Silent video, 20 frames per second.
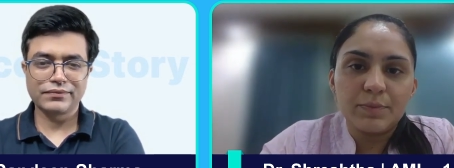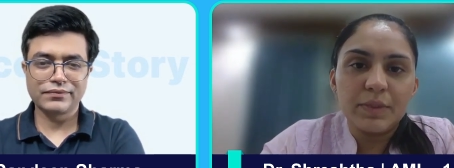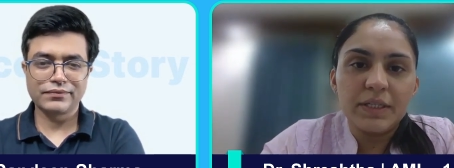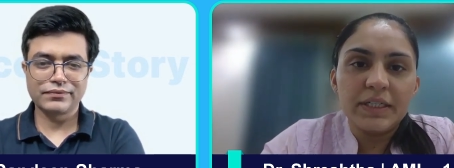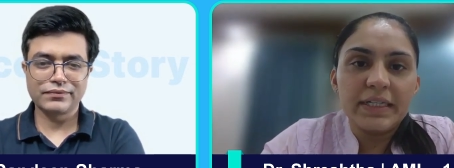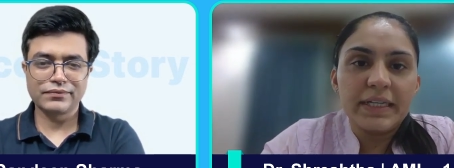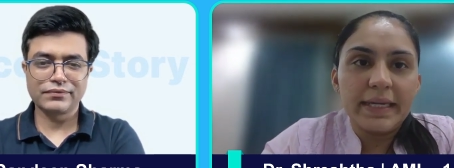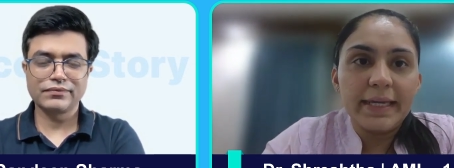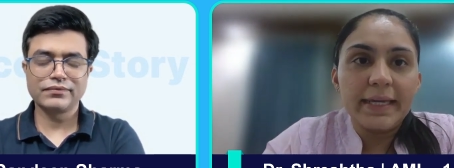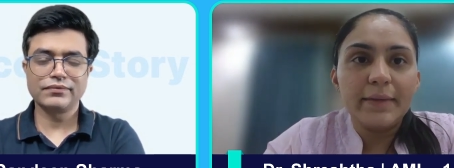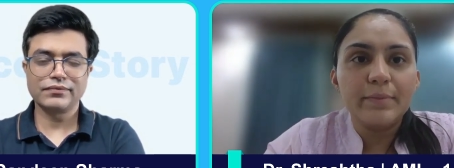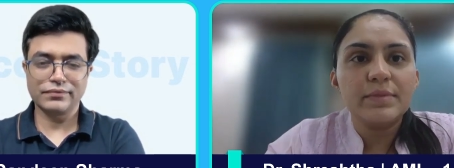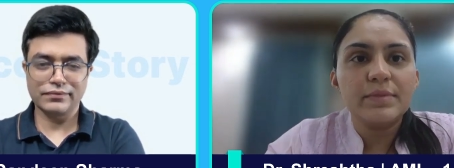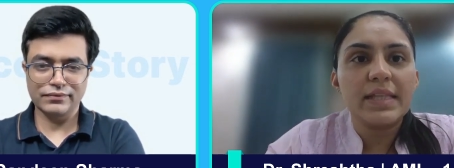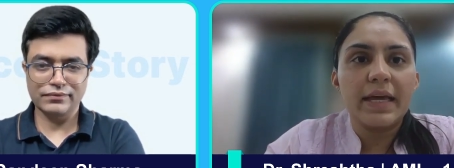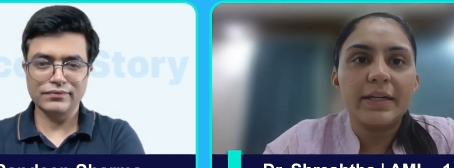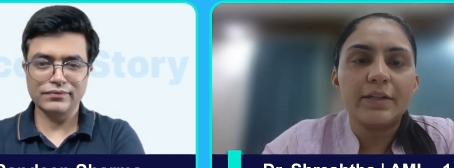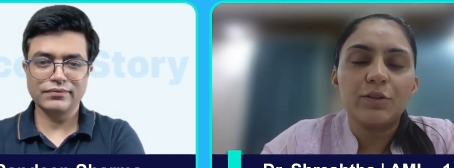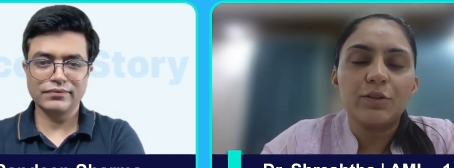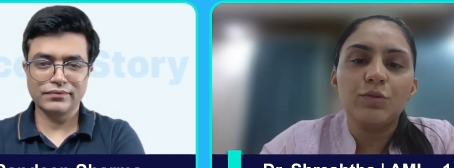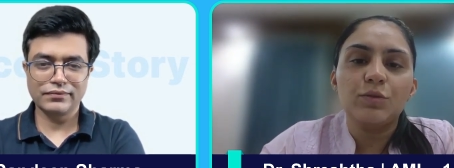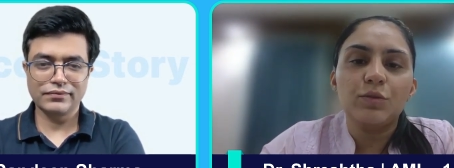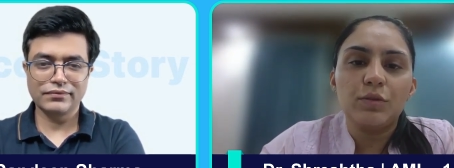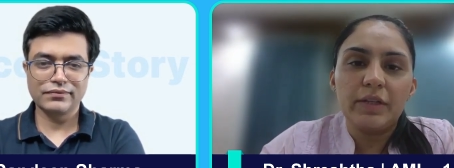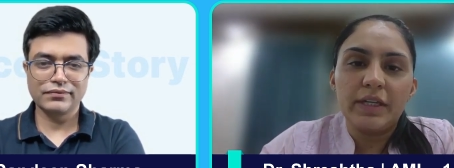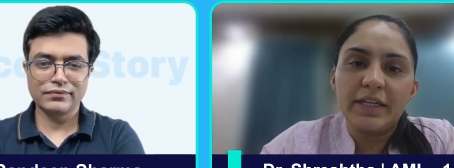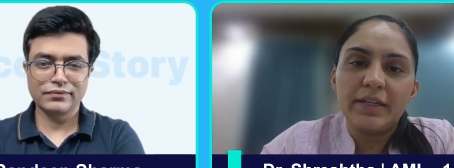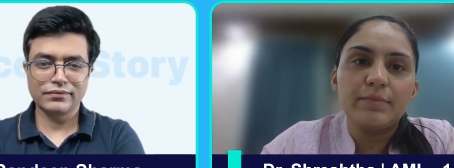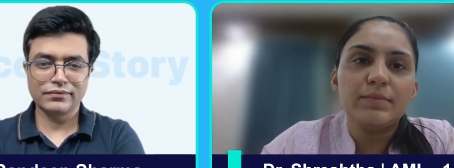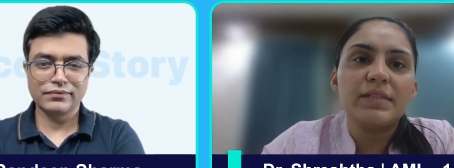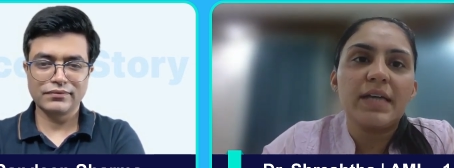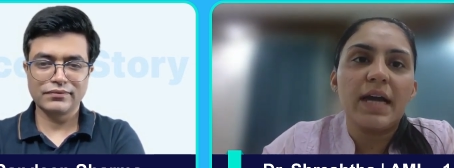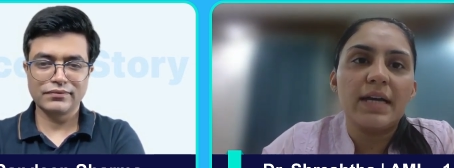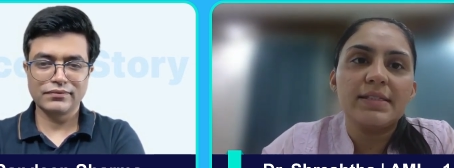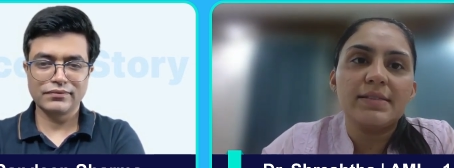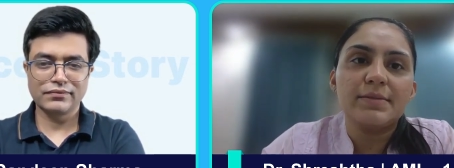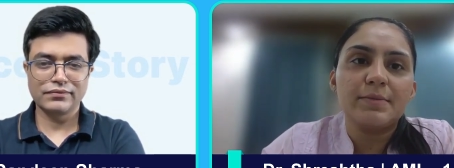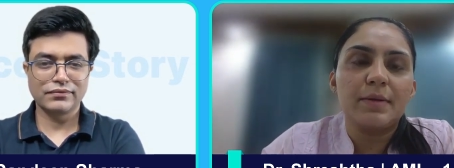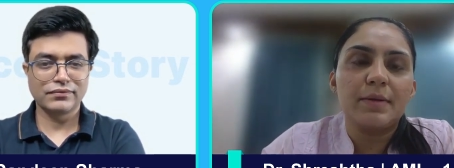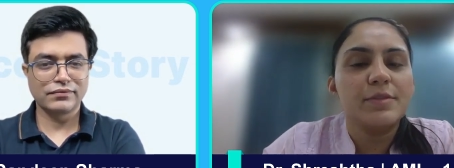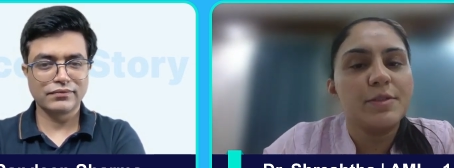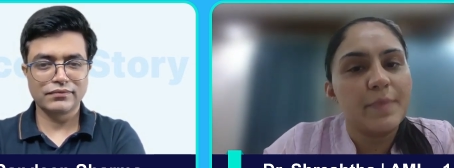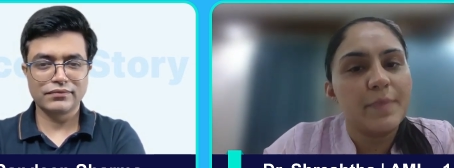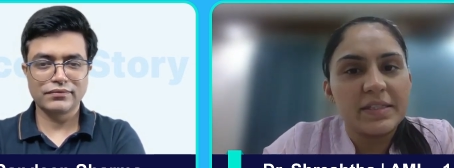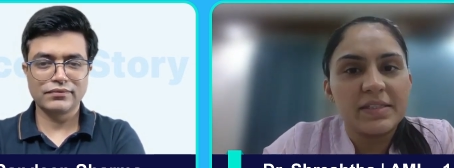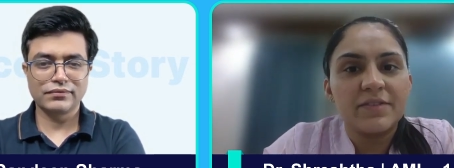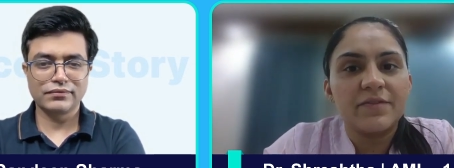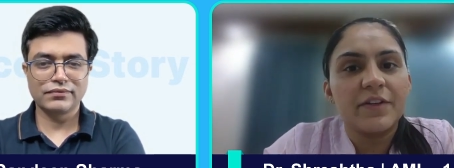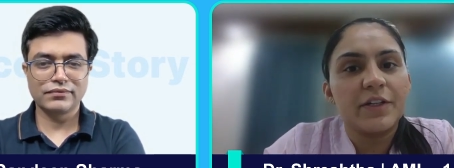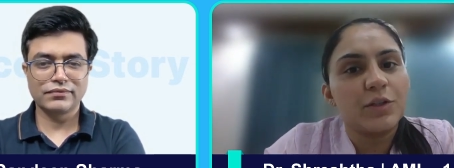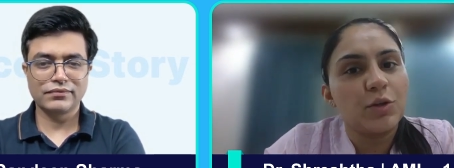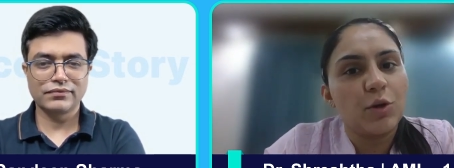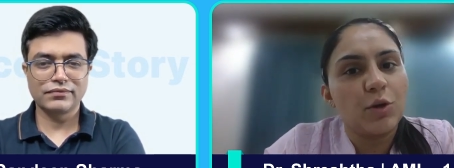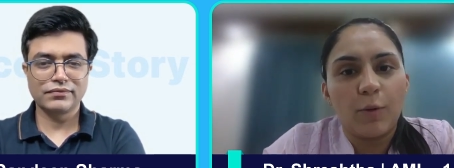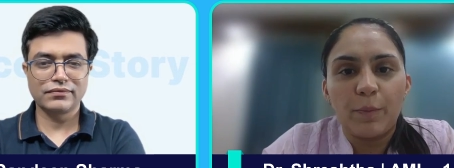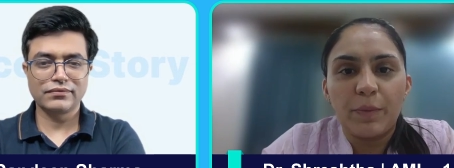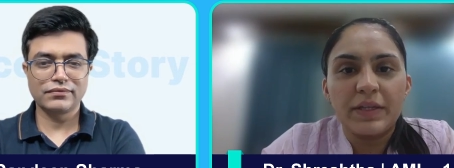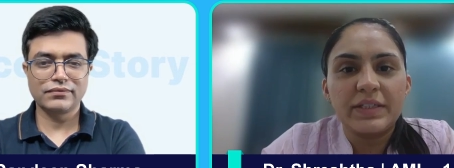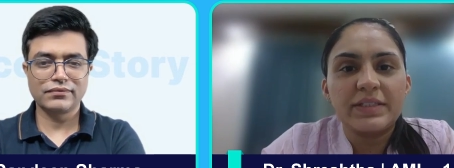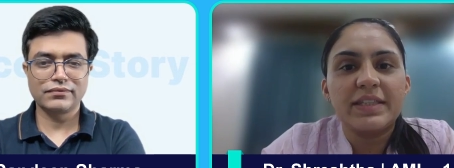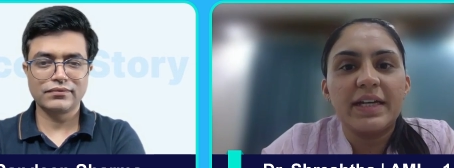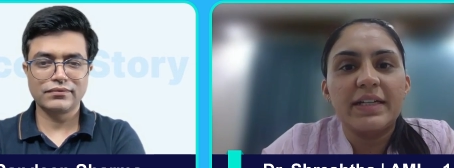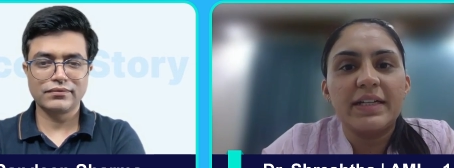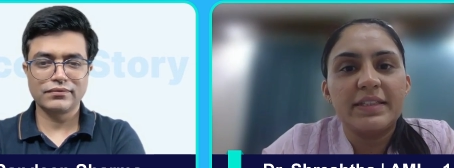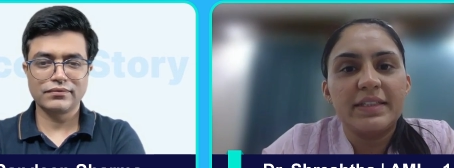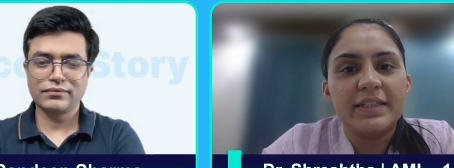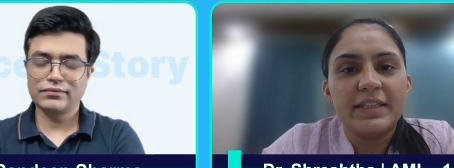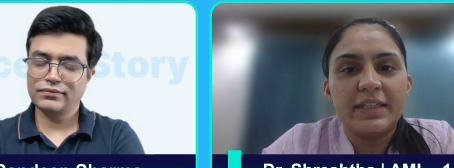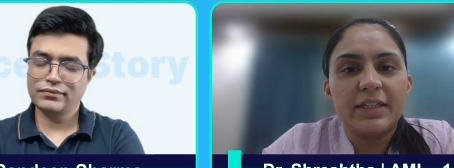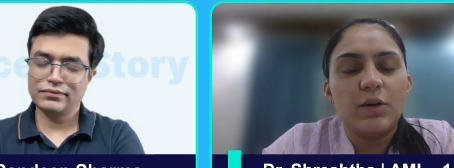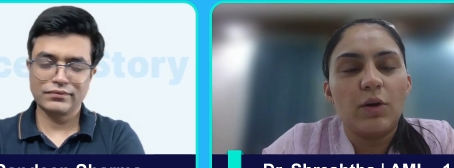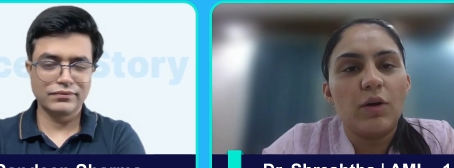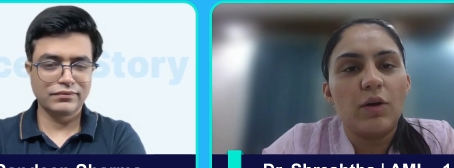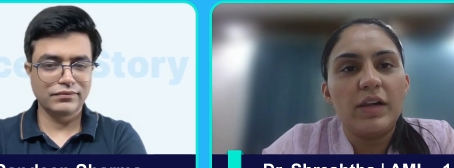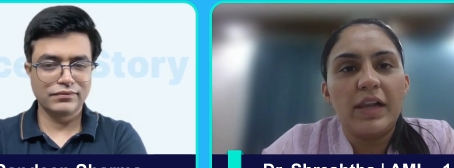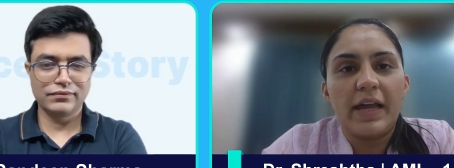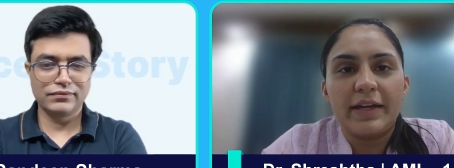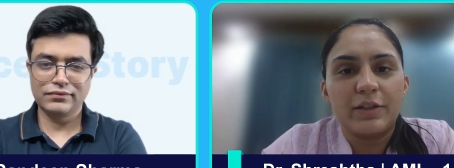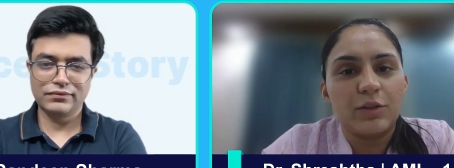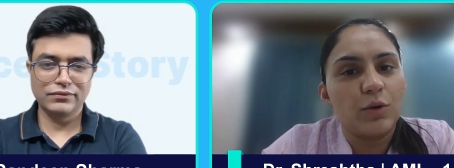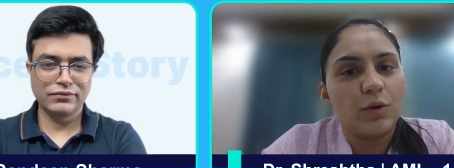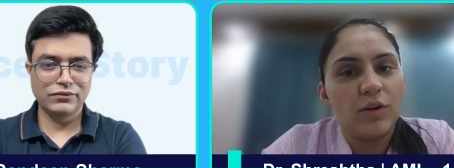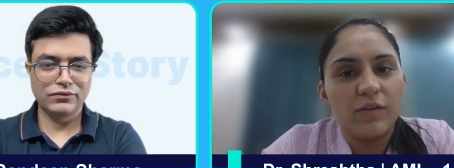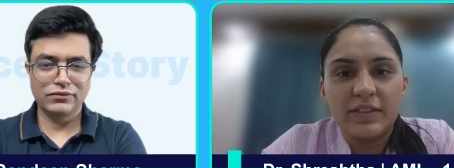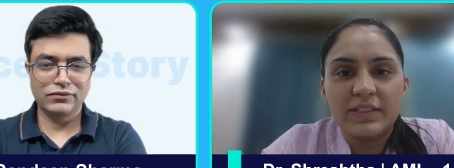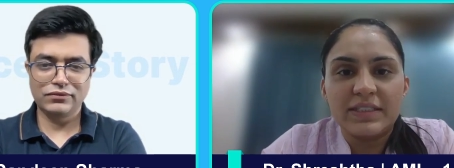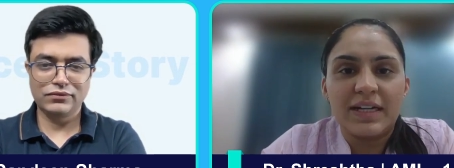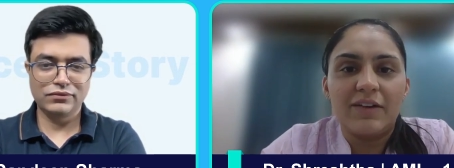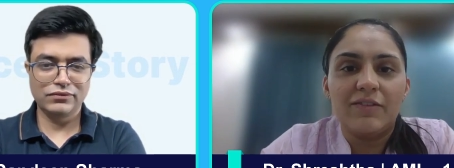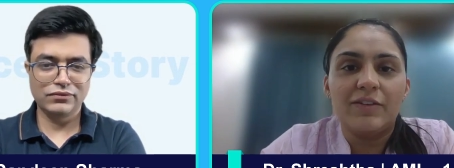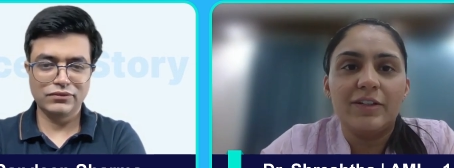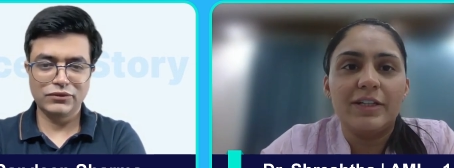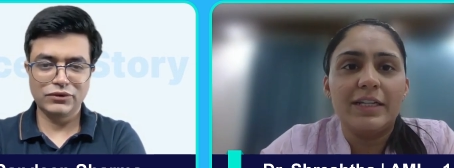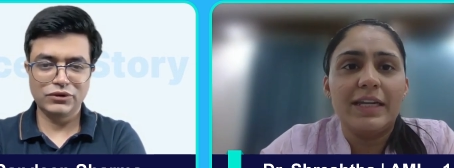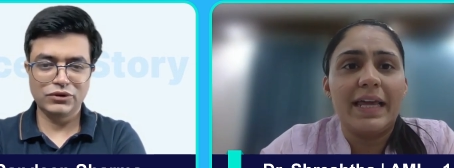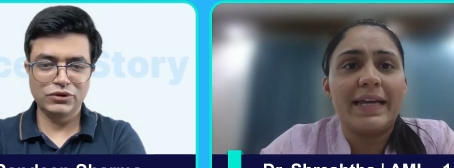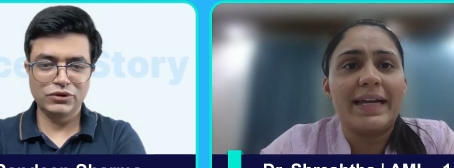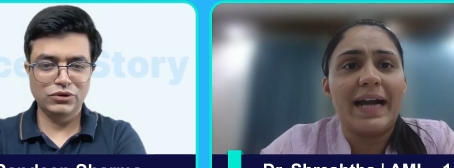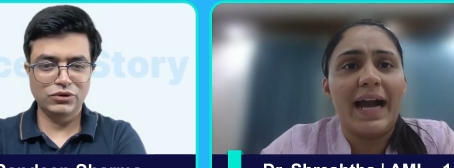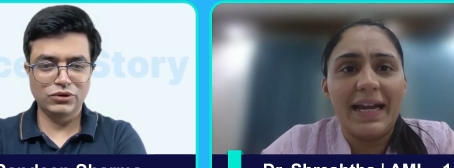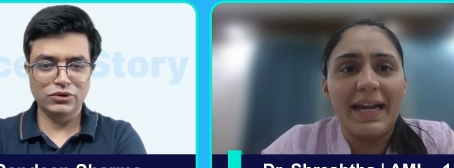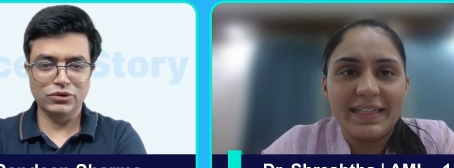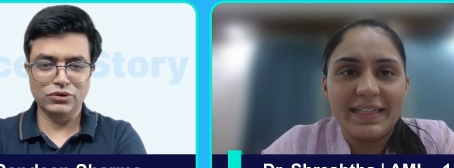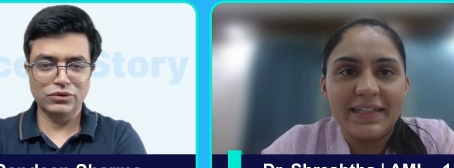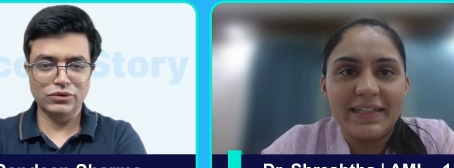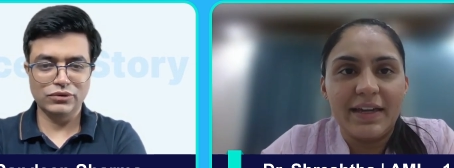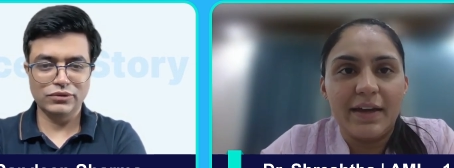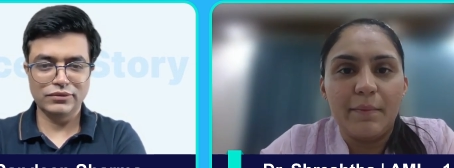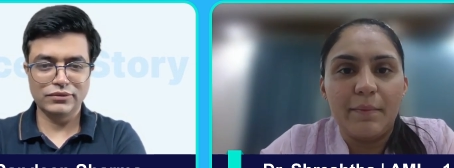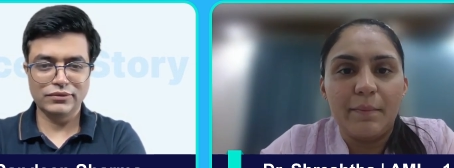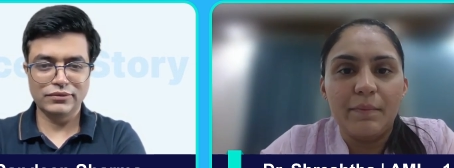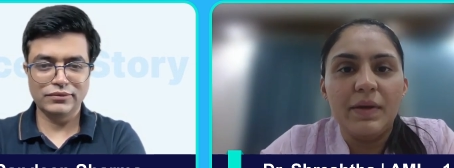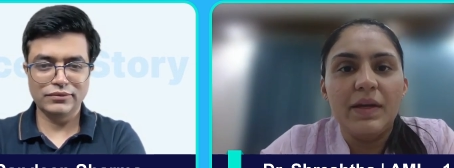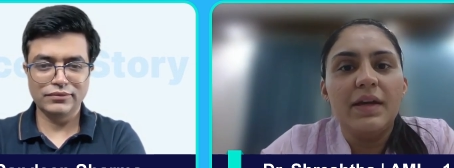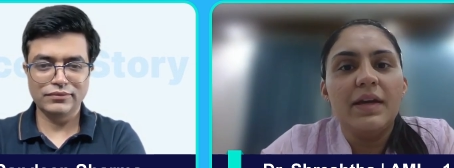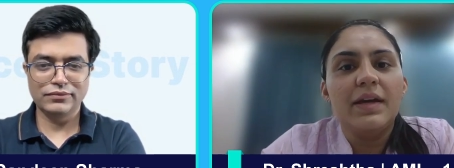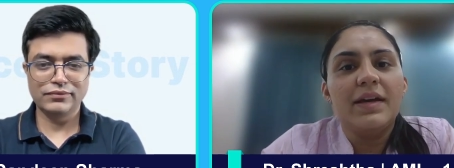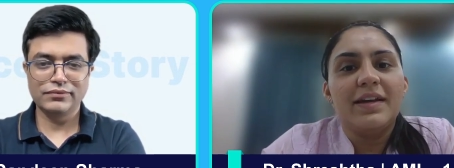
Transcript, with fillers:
Speaker 1: but AIIMS like to AIIMS has some specific topics that they like to always cover, like IEM,